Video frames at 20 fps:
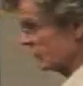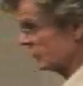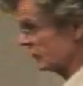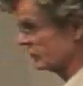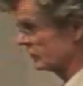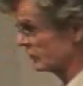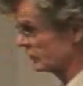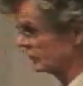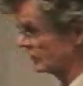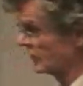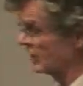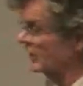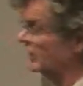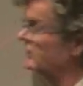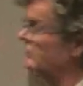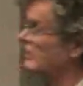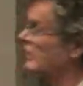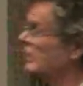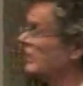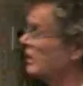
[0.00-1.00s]
The physical
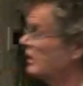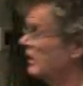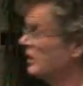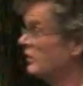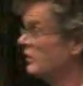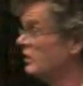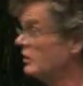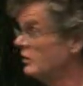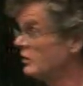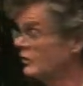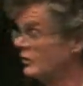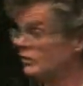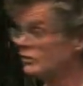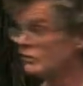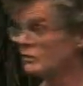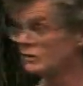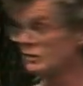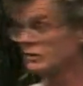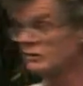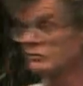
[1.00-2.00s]
size of the
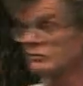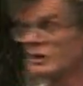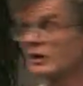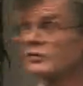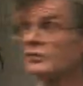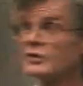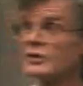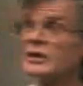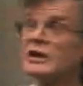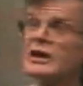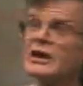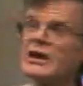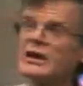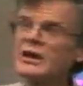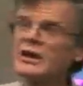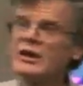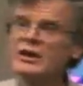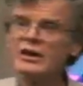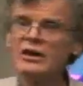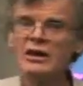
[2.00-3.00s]
individual is roughly
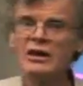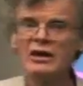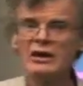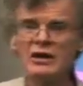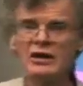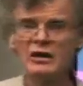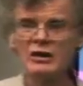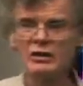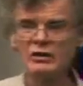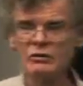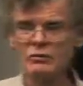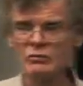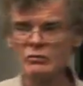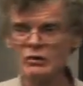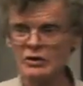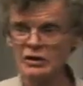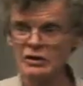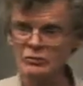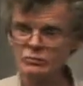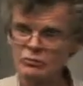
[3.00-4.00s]
uh,
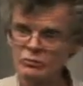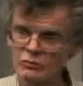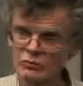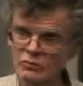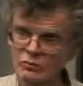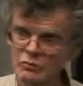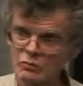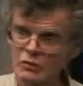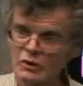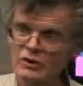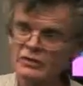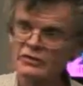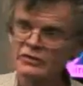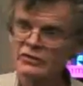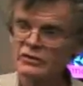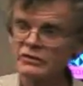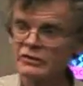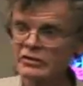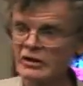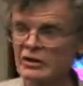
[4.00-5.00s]
what it was
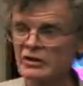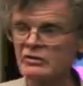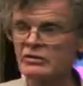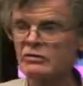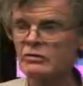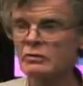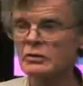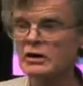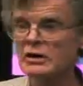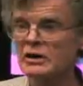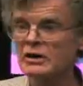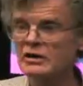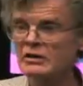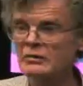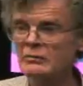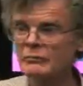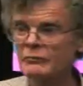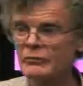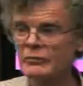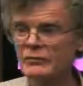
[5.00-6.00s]
since age twenty,
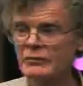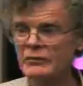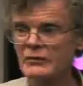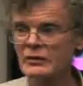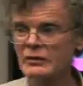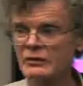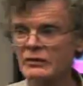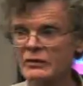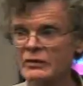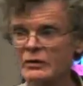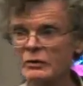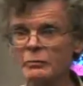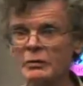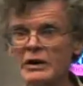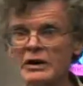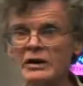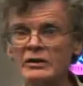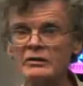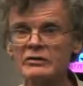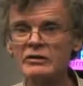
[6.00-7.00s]
or
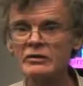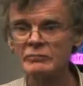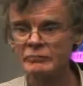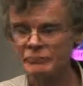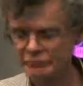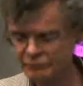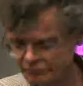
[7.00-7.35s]
thereabouts.